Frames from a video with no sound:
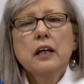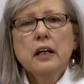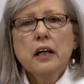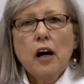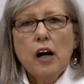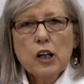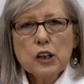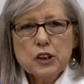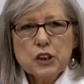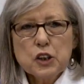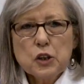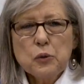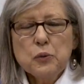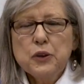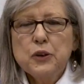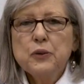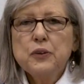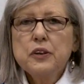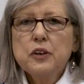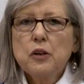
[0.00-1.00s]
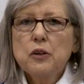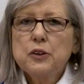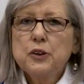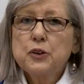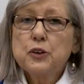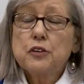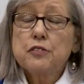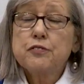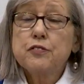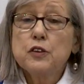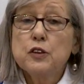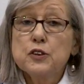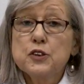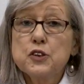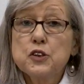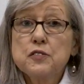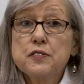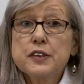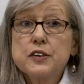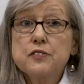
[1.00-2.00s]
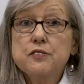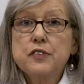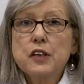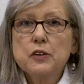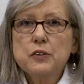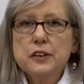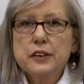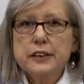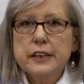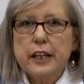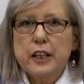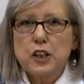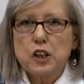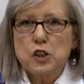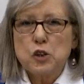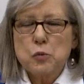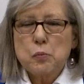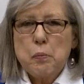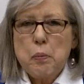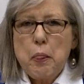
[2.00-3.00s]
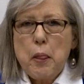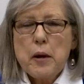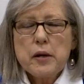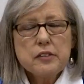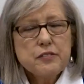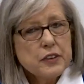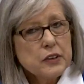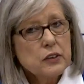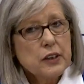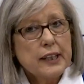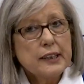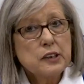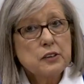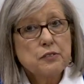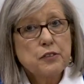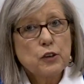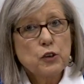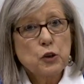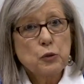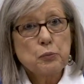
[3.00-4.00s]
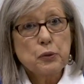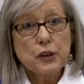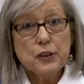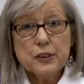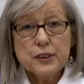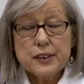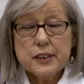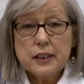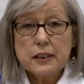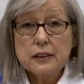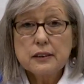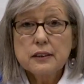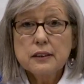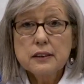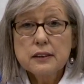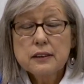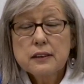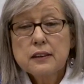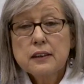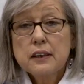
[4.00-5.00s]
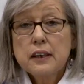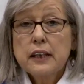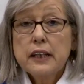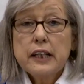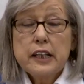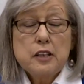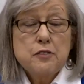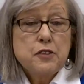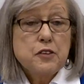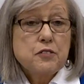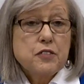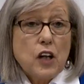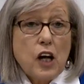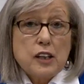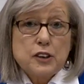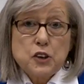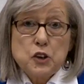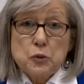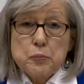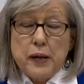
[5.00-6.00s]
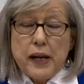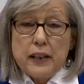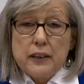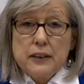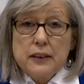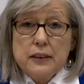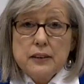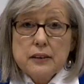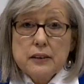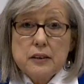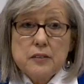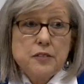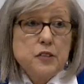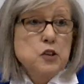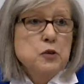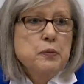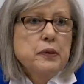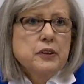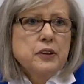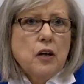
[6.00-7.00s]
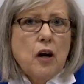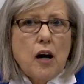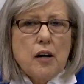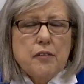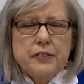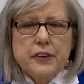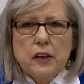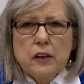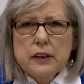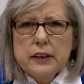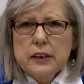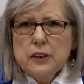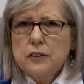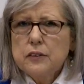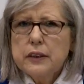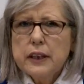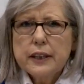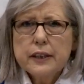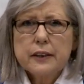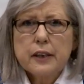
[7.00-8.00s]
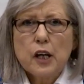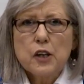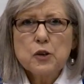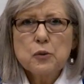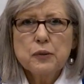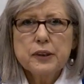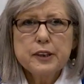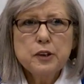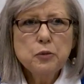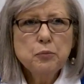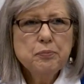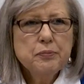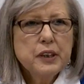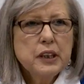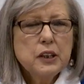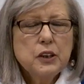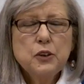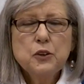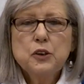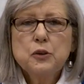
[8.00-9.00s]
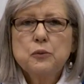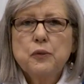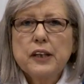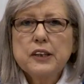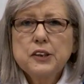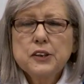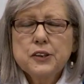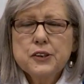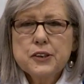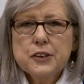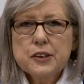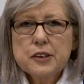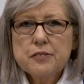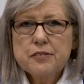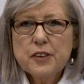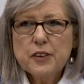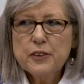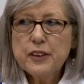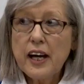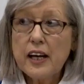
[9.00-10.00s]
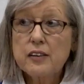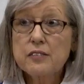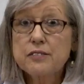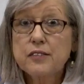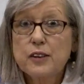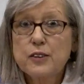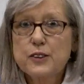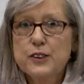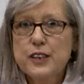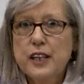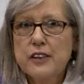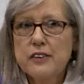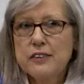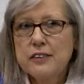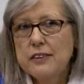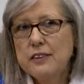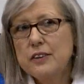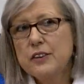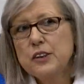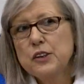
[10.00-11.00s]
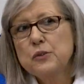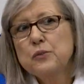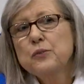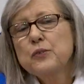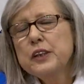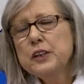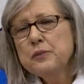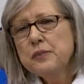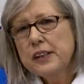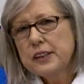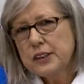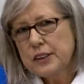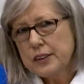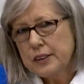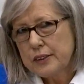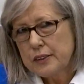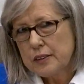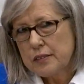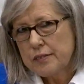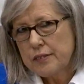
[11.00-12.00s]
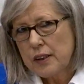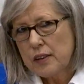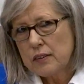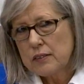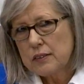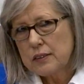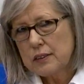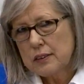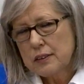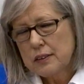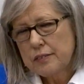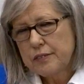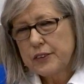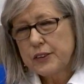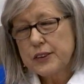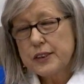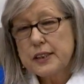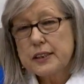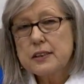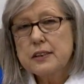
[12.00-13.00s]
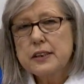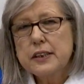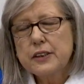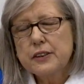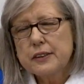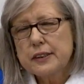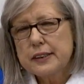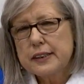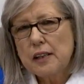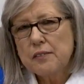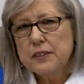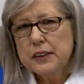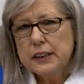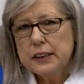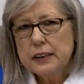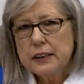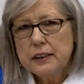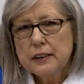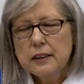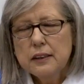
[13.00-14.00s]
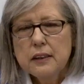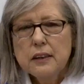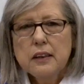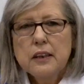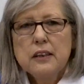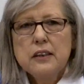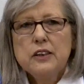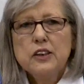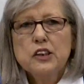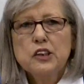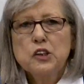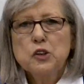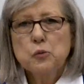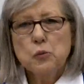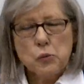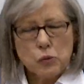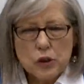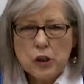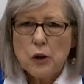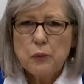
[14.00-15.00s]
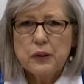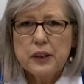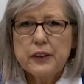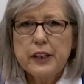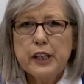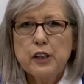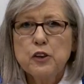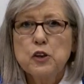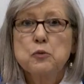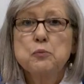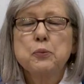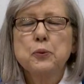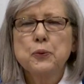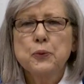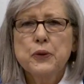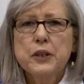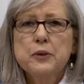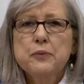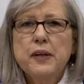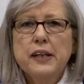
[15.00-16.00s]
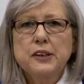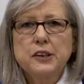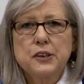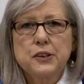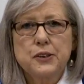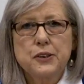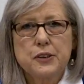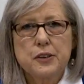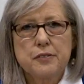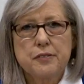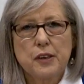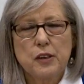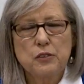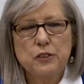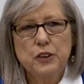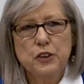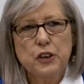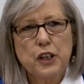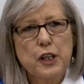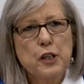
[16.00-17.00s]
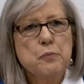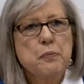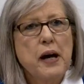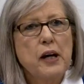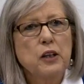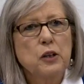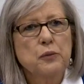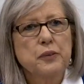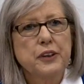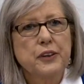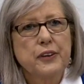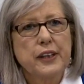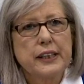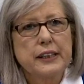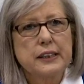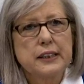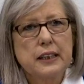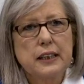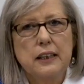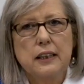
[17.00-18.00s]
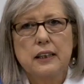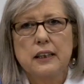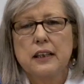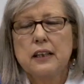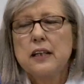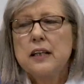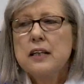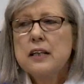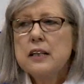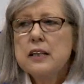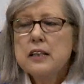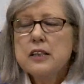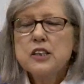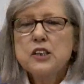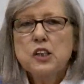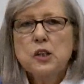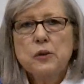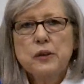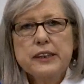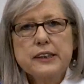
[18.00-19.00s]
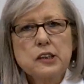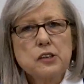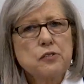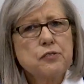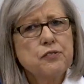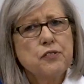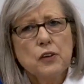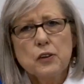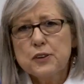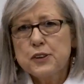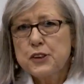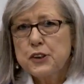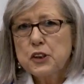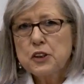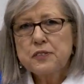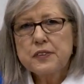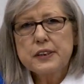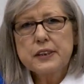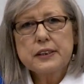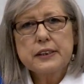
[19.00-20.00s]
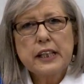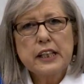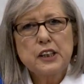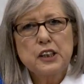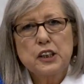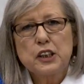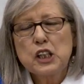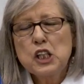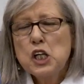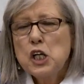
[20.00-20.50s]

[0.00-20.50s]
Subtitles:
Also, you can go to a full-service vote center. If you'd like to vote in person, if you've lost your ballot, if you spilled coffee on it, you can get another one. You can register to vote at a vote center. You can re-register to vote. If you're 16 or 17, you can go in there and pre-register to vote, and you'll get a ballot when you're 18. So it's a full-service center.